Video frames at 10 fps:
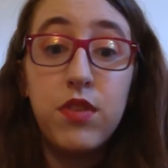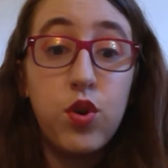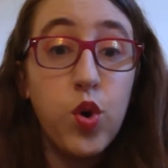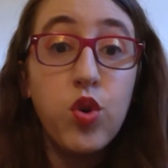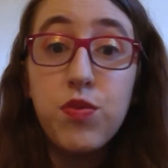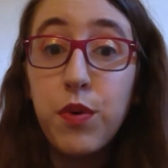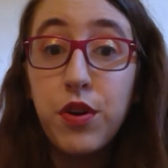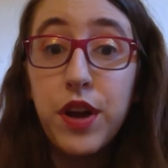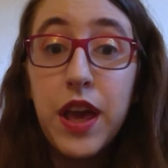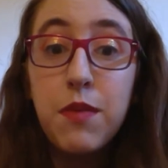Gross motor
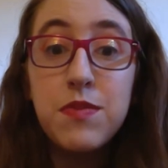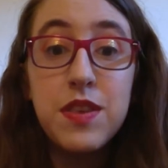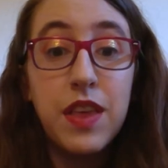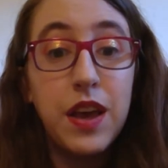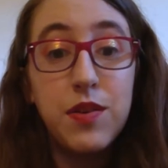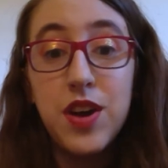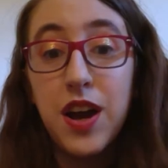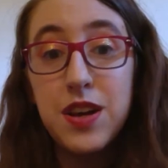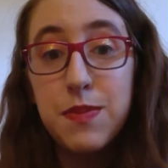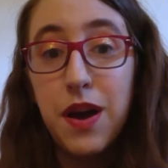games, like we
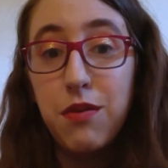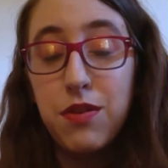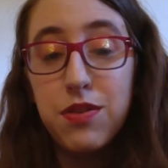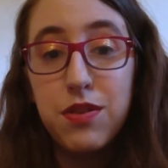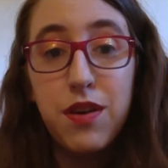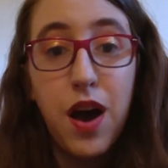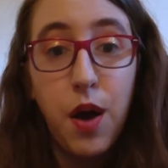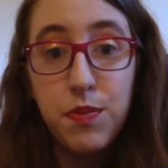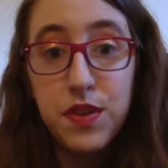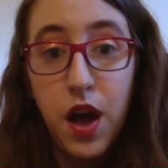talked about with
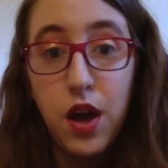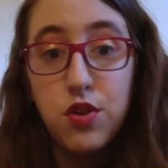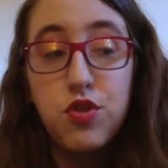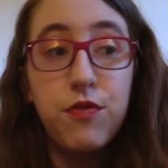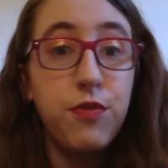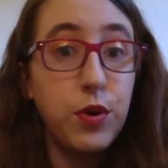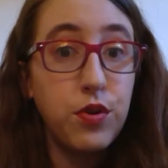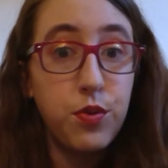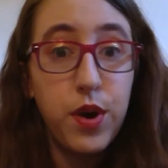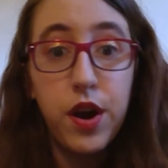hopscotch,
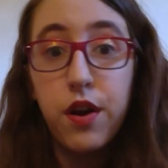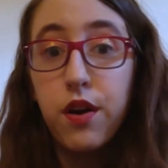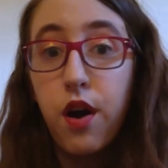foursquare,